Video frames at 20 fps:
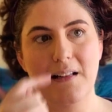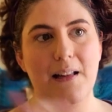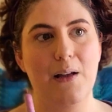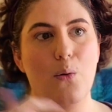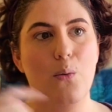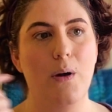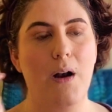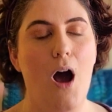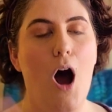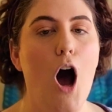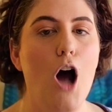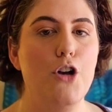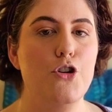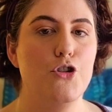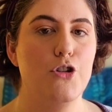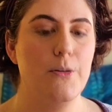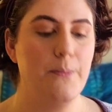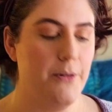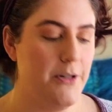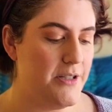like
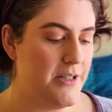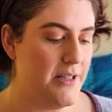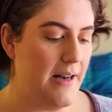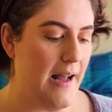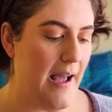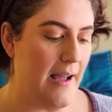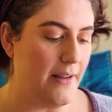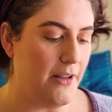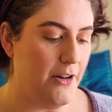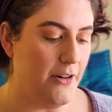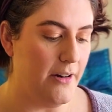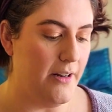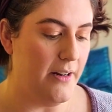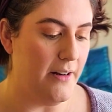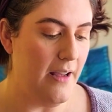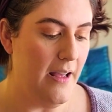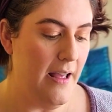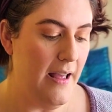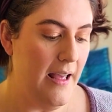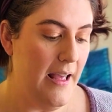100% accurate,
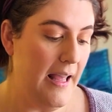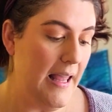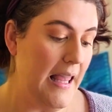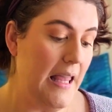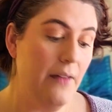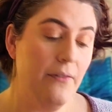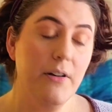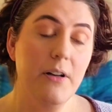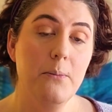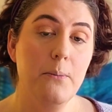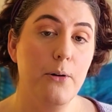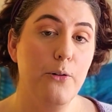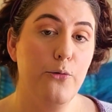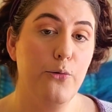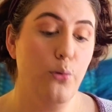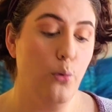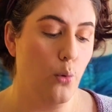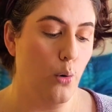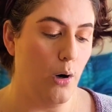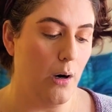even
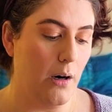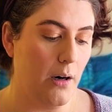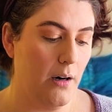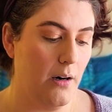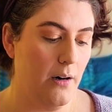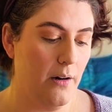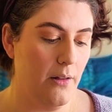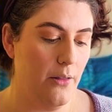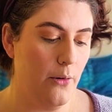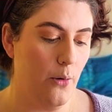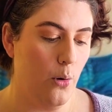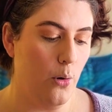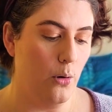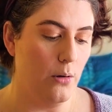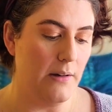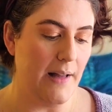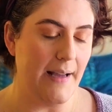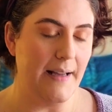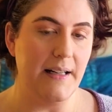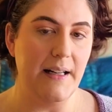before the whole
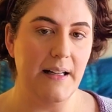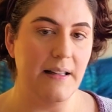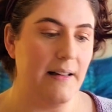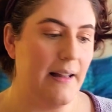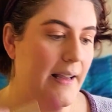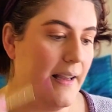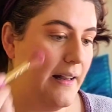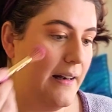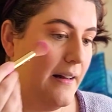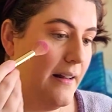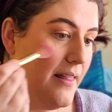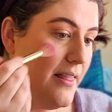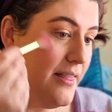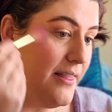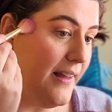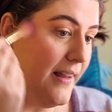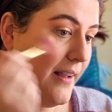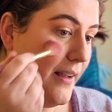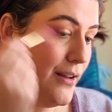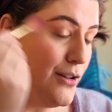Lightning Lane
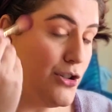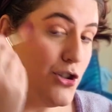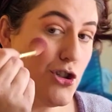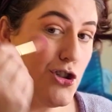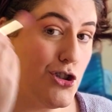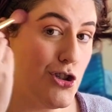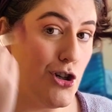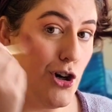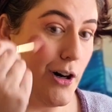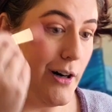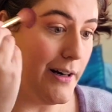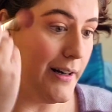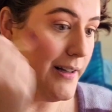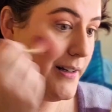thing started.